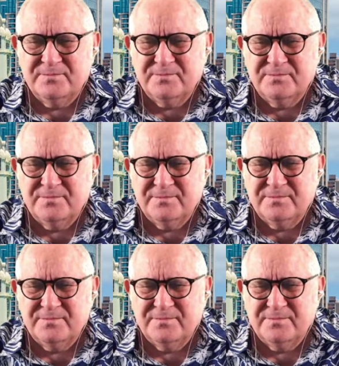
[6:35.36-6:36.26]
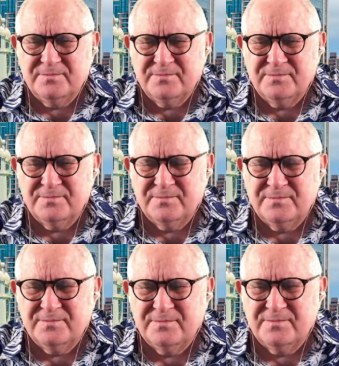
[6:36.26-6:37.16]

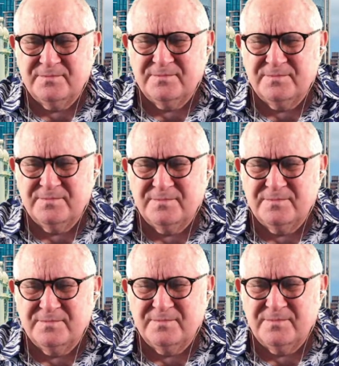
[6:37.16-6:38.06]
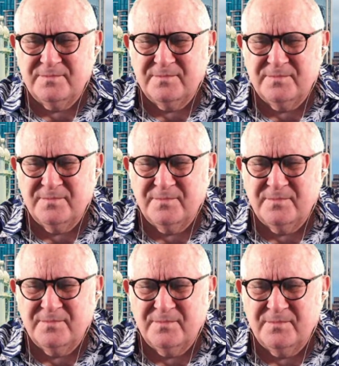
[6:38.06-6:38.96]

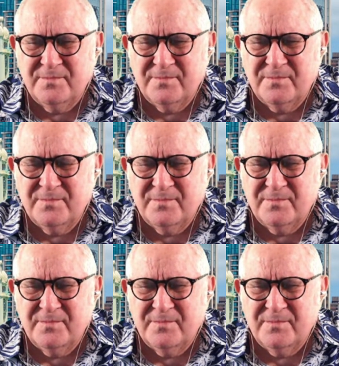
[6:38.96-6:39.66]
This person isn't speaking.